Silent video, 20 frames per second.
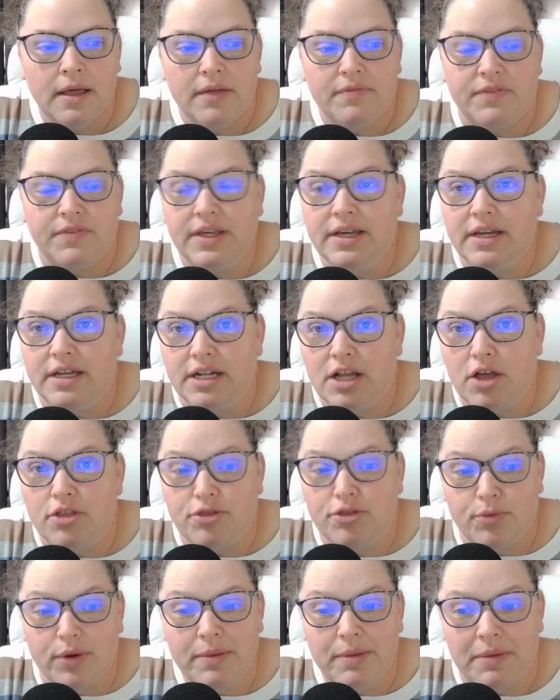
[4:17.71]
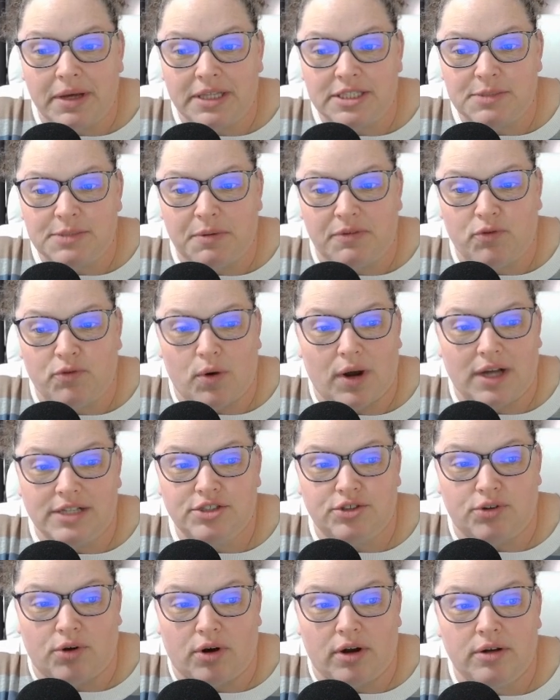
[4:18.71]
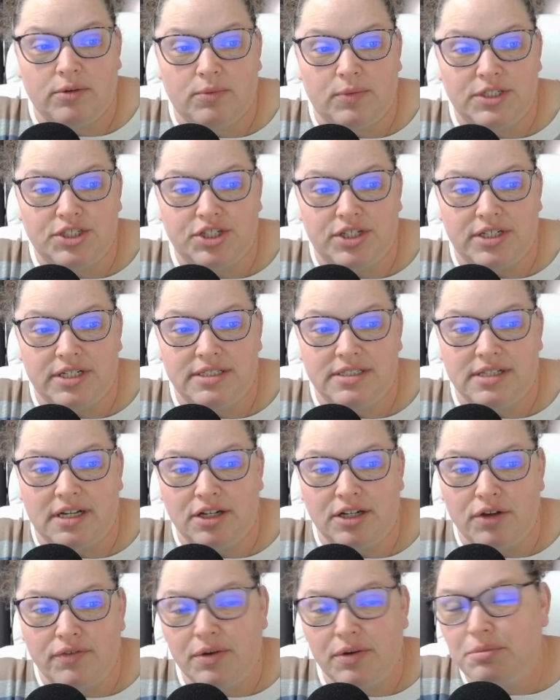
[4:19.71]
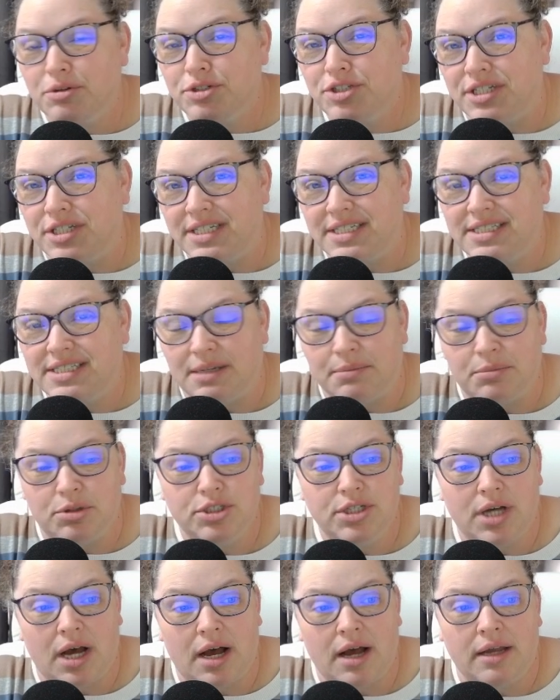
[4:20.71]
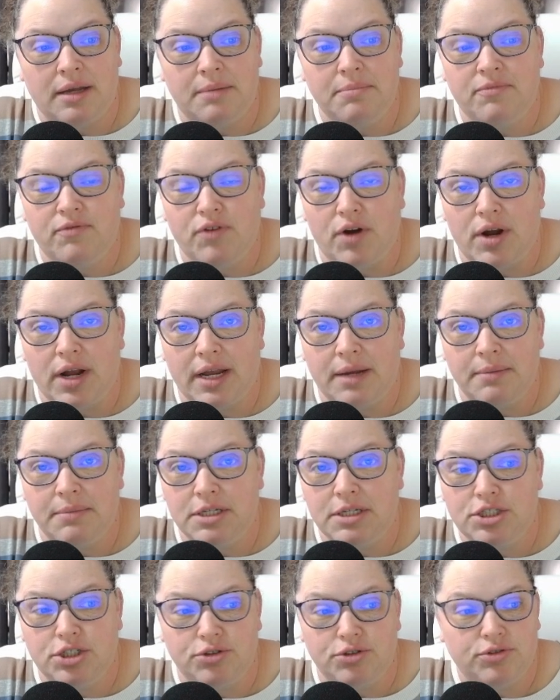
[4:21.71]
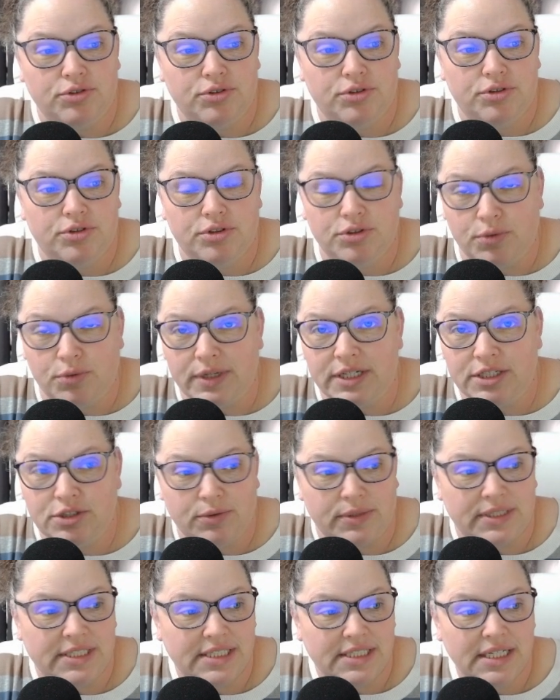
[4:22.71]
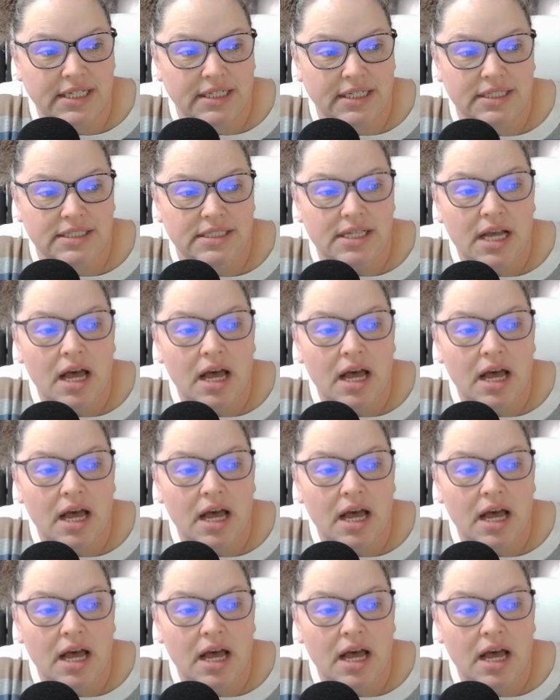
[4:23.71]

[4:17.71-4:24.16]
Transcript: Then 3 months before I start, which is November to December time frame to 2026,